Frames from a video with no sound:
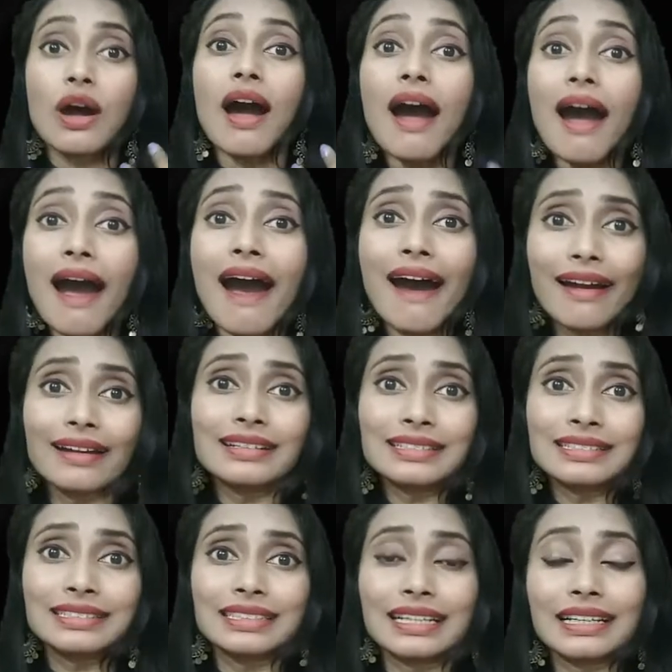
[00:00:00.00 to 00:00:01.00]
ours
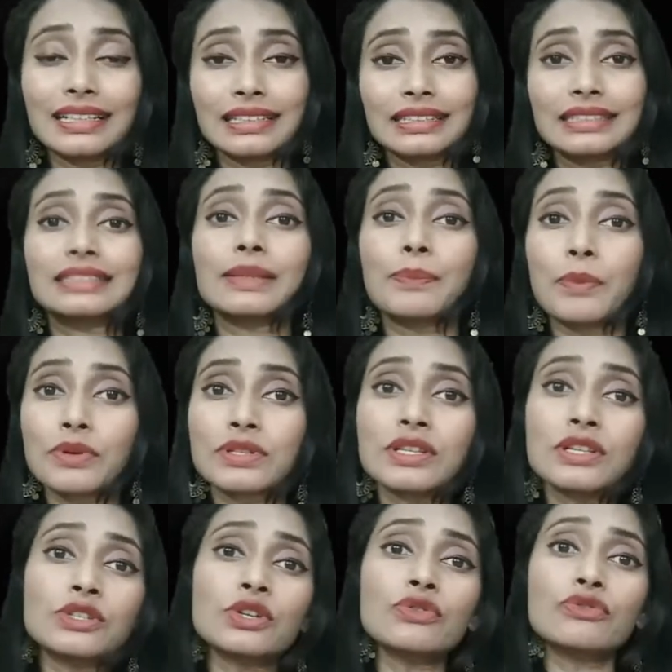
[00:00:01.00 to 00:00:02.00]
is the
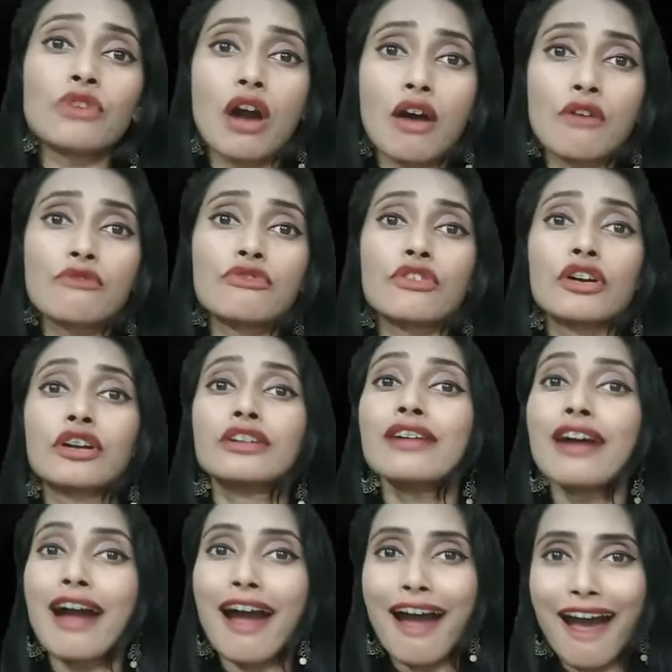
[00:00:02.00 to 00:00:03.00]
possessive form for
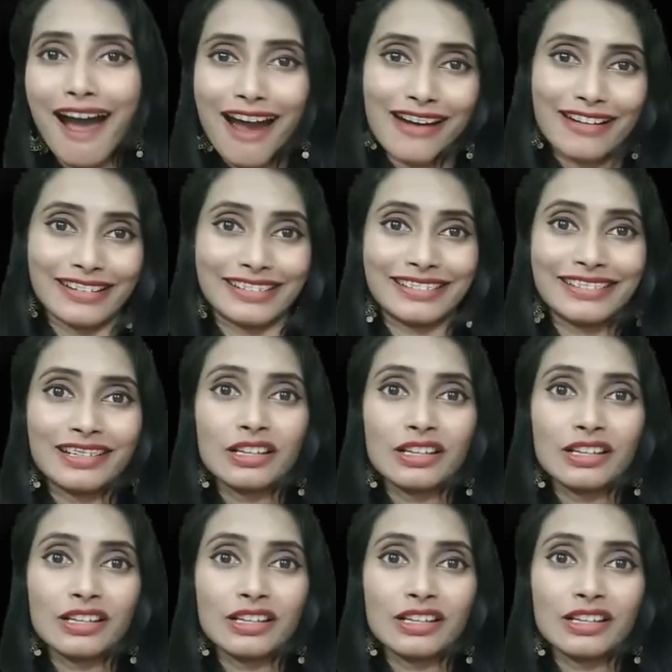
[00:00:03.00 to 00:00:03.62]
our.